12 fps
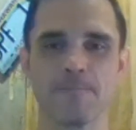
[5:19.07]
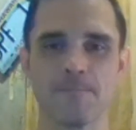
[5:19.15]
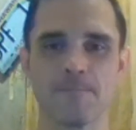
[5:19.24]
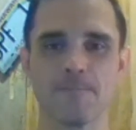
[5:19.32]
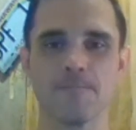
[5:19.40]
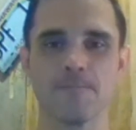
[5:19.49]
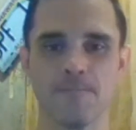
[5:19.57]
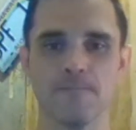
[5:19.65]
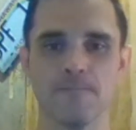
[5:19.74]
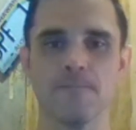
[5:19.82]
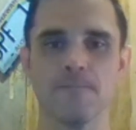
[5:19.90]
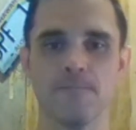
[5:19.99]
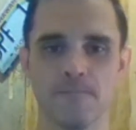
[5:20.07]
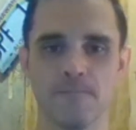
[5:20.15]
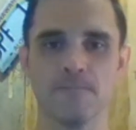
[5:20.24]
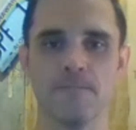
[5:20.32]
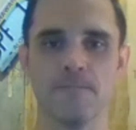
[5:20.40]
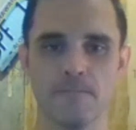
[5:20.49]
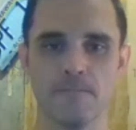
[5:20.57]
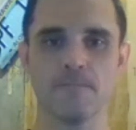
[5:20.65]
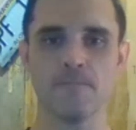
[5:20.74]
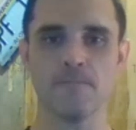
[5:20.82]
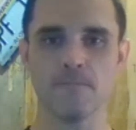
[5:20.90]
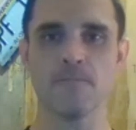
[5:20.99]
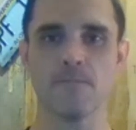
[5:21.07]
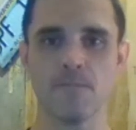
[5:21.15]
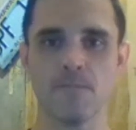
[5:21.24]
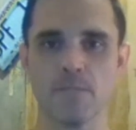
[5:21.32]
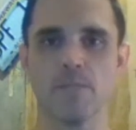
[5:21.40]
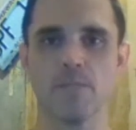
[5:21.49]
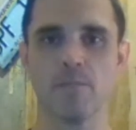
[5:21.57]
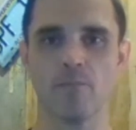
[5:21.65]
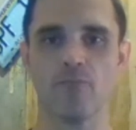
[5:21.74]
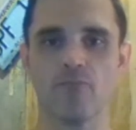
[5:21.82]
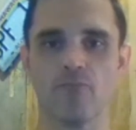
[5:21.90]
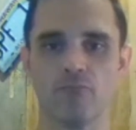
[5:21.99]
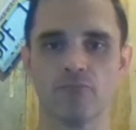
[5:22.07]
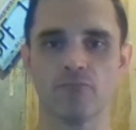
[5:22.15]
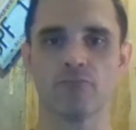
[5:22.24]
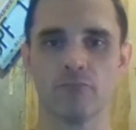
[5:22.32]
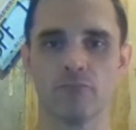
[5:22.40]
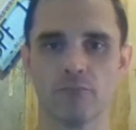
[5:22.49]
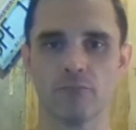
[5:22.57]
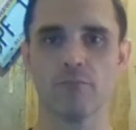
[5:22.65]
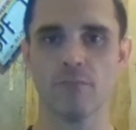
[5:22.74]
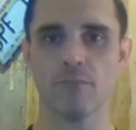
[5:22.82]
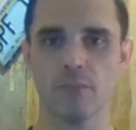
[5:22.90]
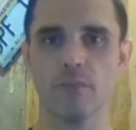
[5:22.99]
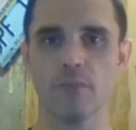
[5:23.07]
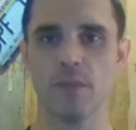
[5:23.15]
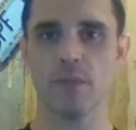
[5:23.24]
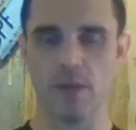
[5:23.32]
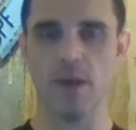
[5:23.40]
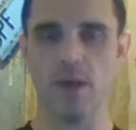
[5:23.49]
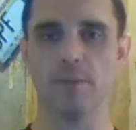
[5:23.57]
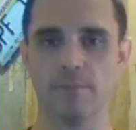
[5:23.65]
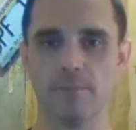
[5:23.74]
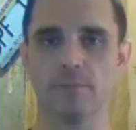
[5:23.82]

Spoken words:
[no speech]